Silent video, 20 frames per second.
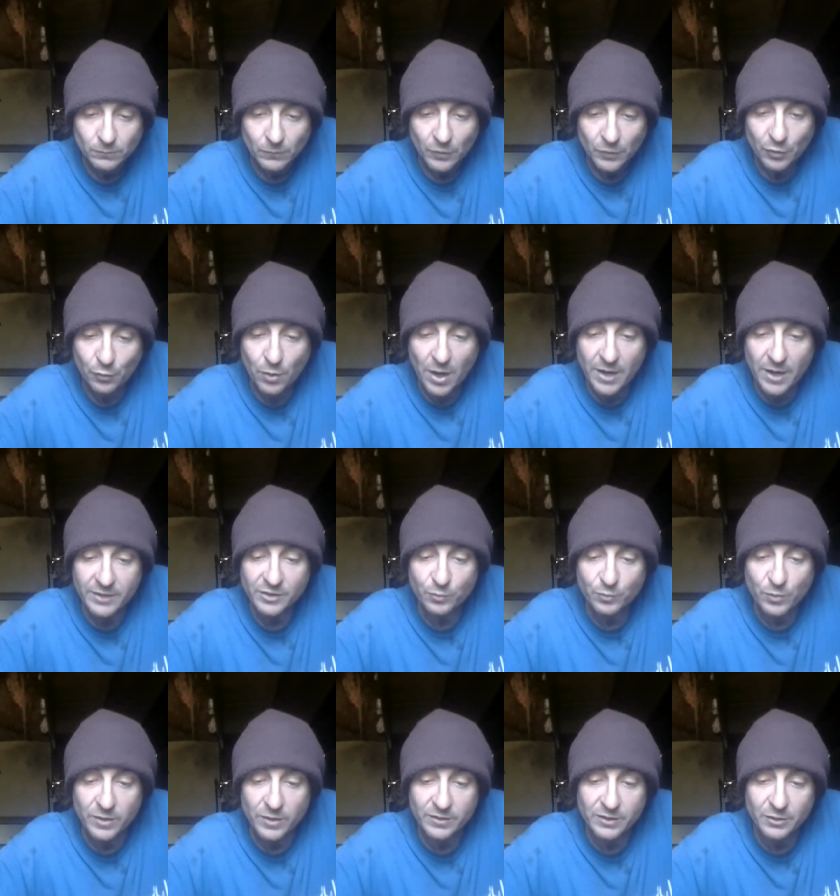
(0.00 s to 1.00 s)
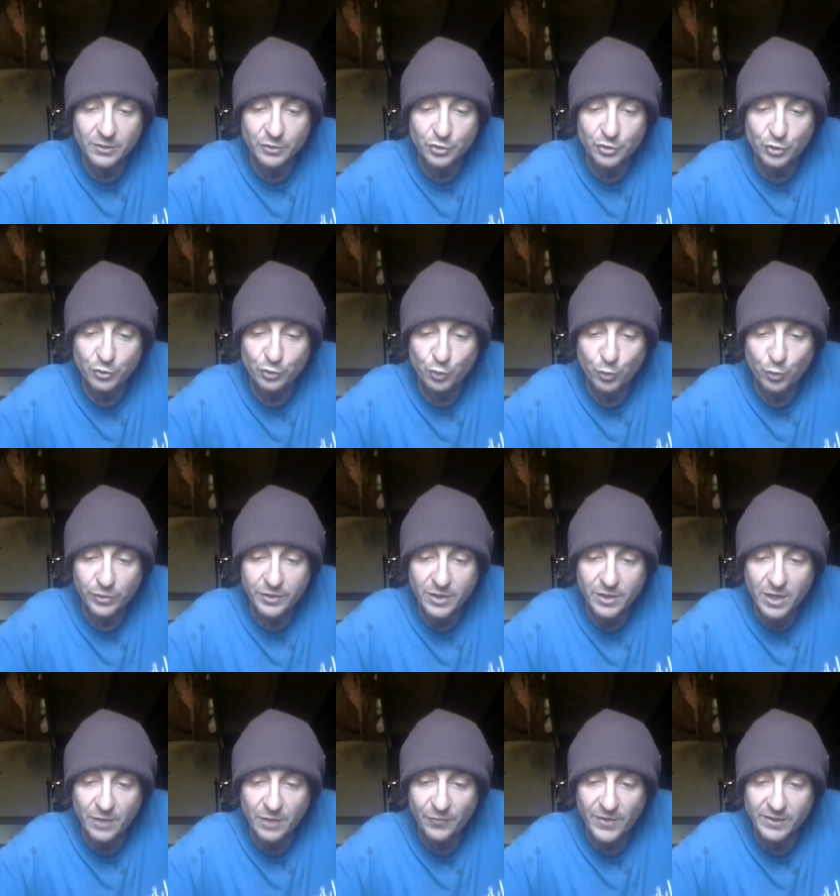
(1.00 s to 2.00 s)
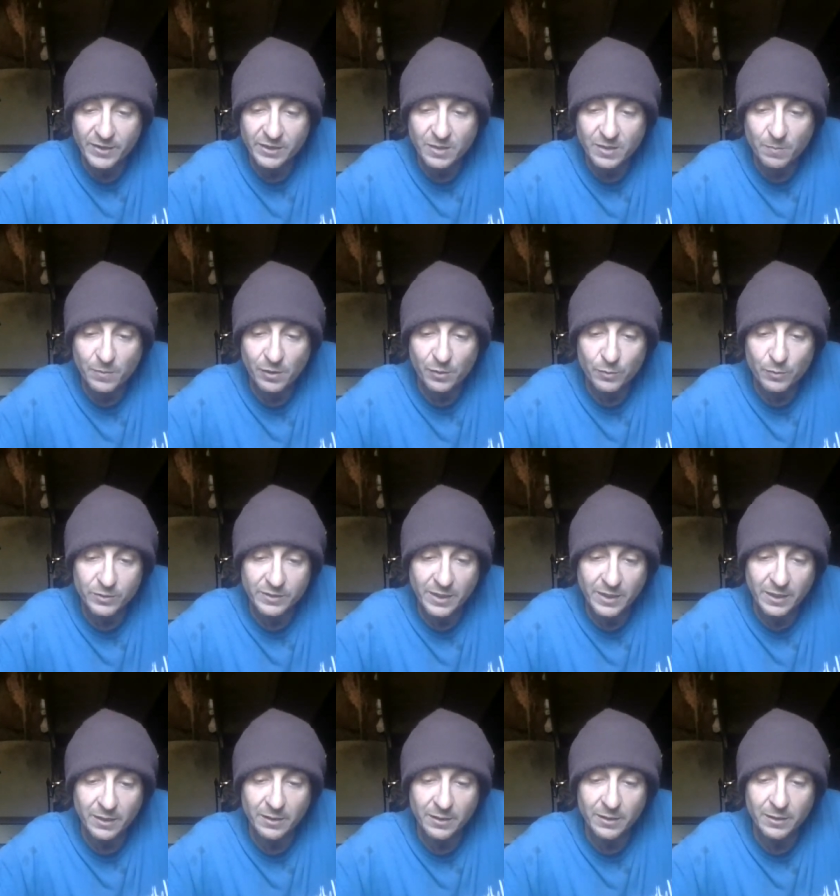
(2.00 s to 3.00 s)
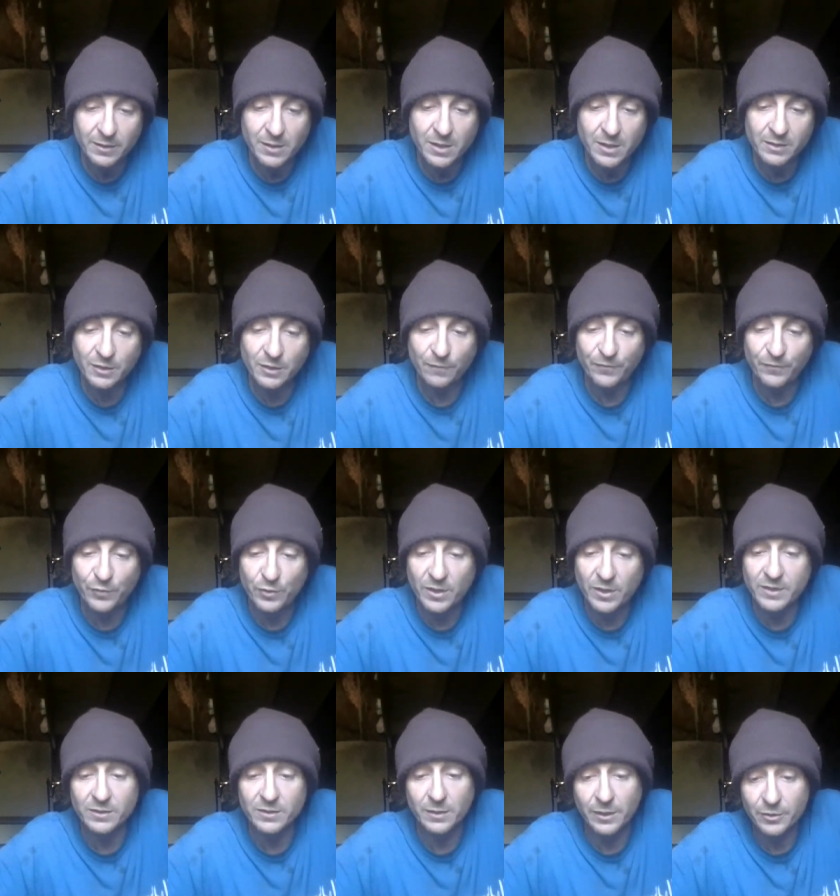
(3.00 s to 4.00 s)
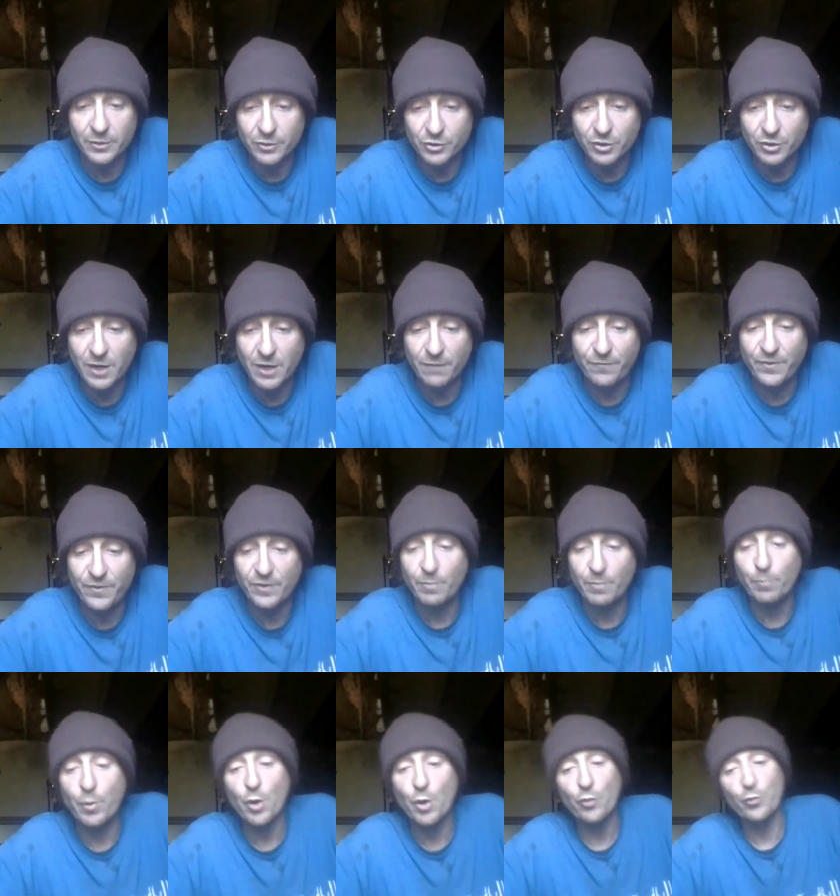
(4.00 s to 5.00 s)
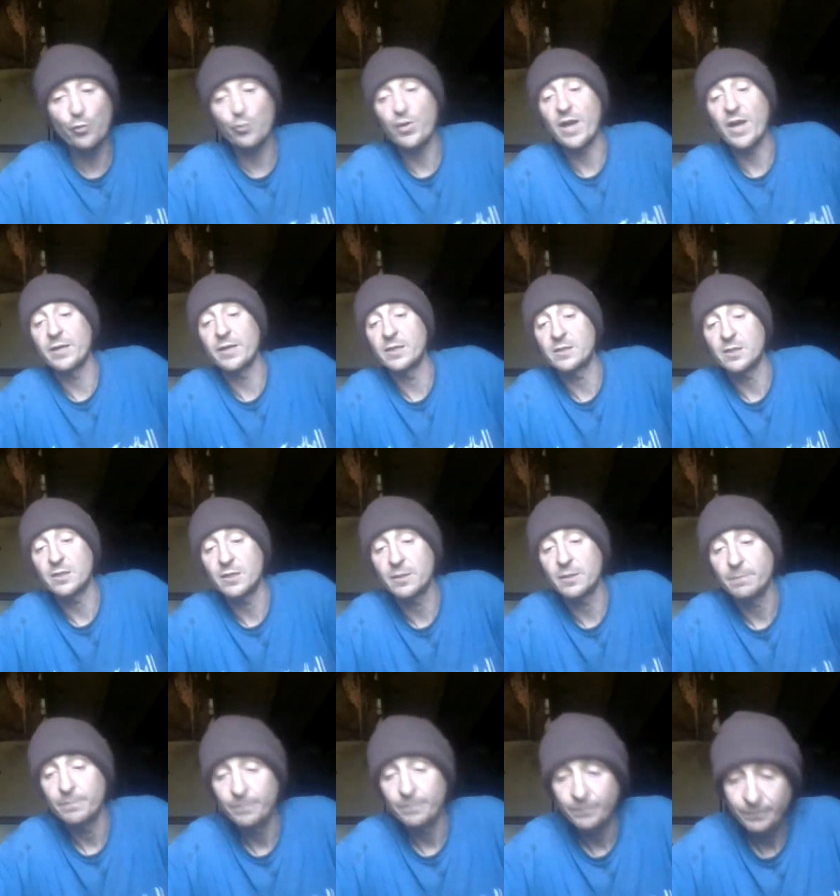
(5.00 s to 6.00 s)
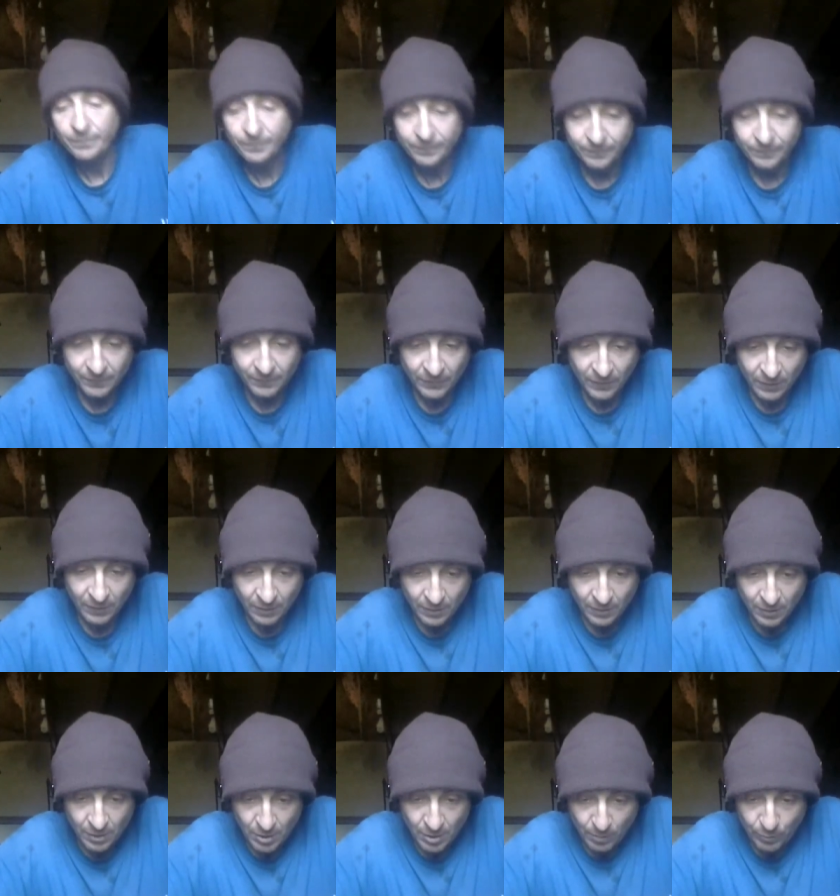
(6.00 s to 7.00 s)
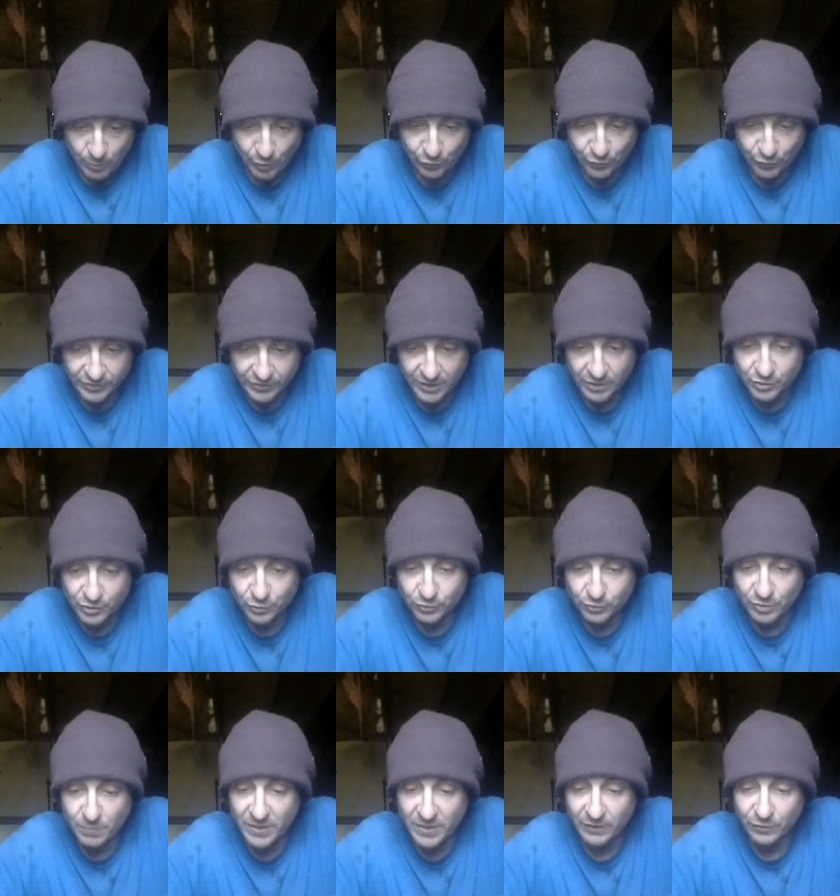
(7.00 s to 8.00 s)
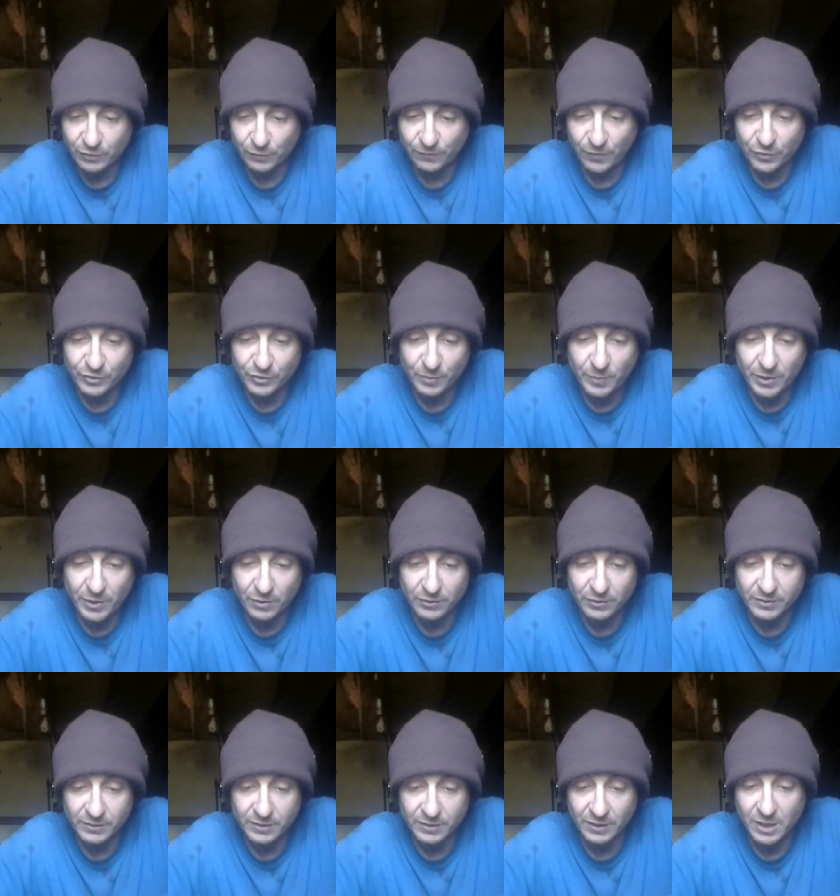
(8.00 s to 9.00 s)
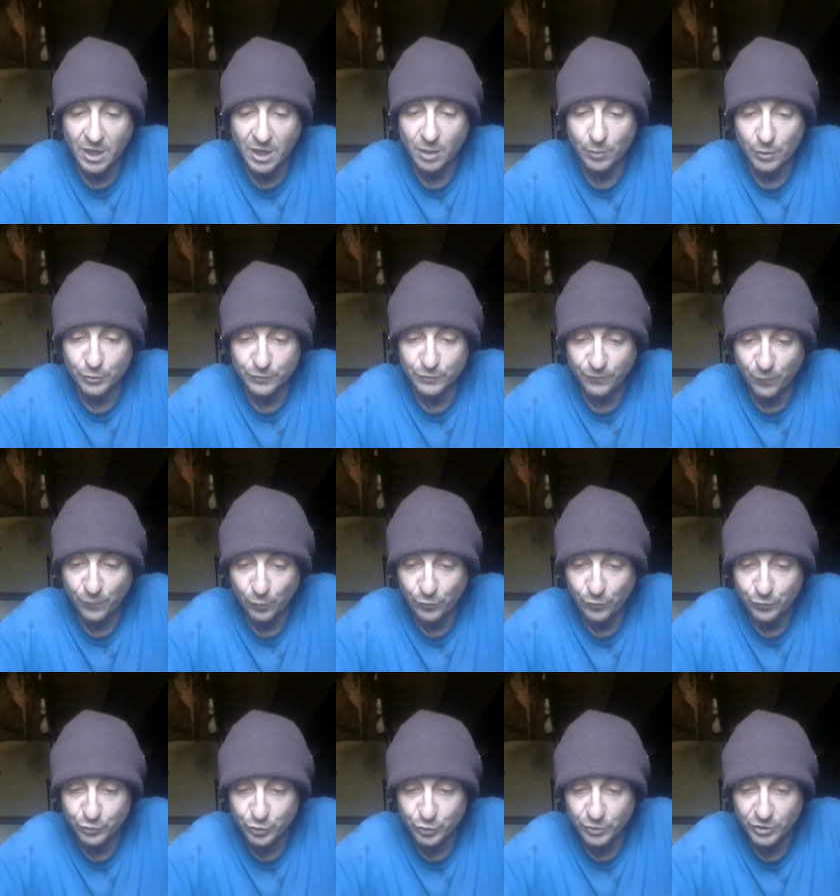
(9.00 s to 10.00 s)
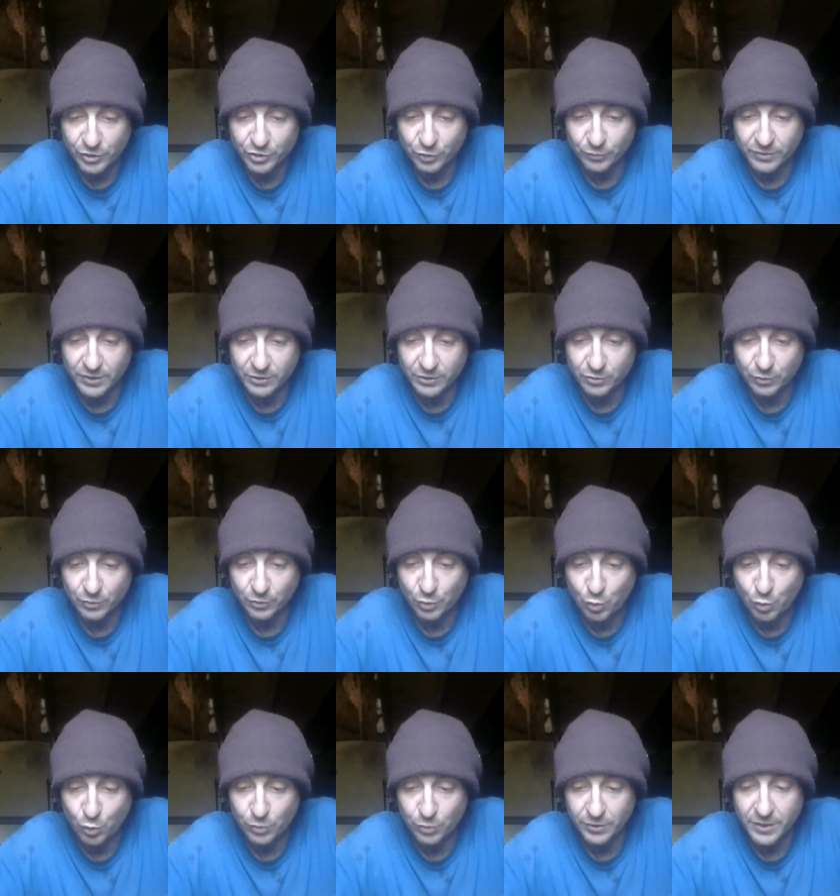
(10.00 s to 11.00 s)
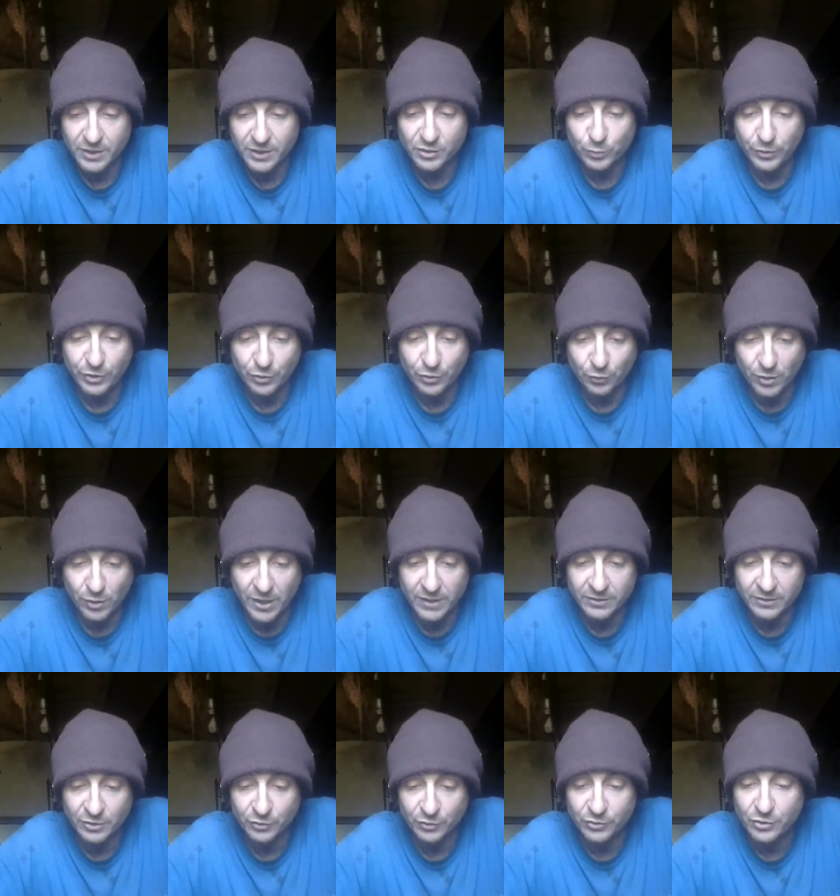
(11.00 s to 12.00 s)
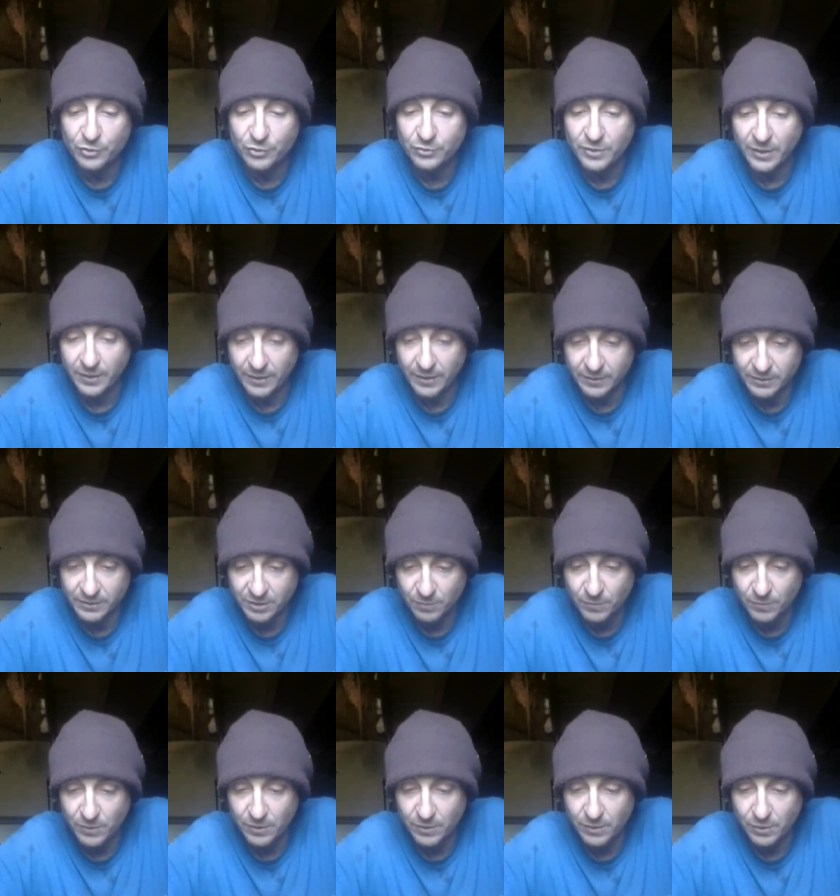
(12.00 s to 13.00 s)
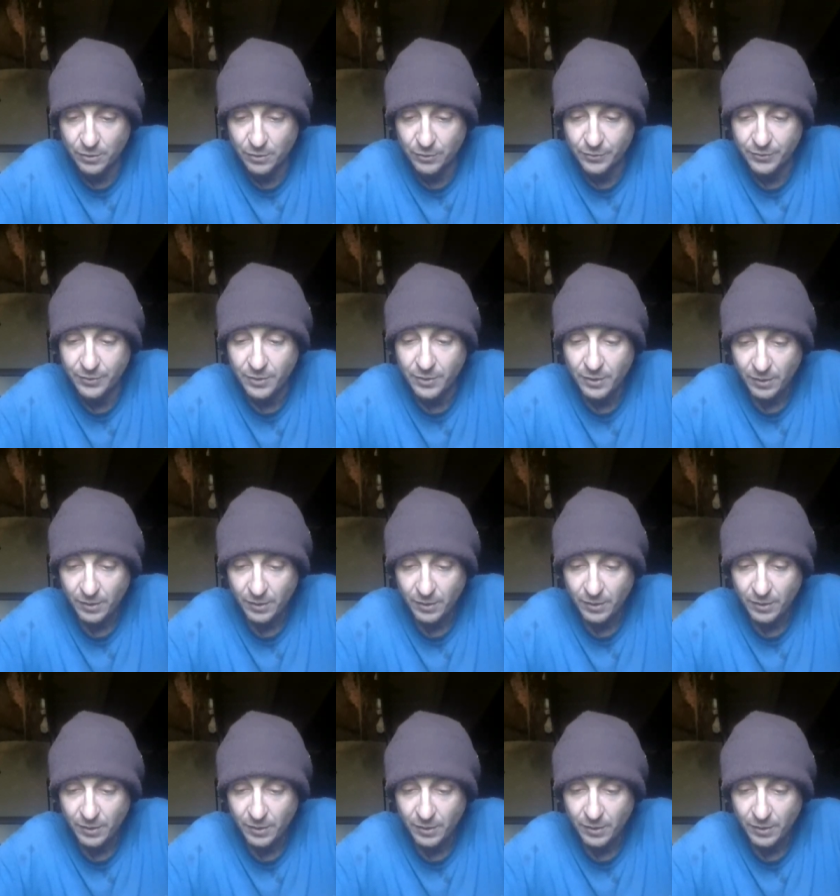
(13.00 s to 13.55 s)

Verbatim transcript: Urias arrested June 29th as Camilla was taken into custody a few days later, July 5th, both without incident. Both are scheduled to make their first appearances in Colorado's 4th Judicial District Court next week. Urias on Tuesday, Escamilla on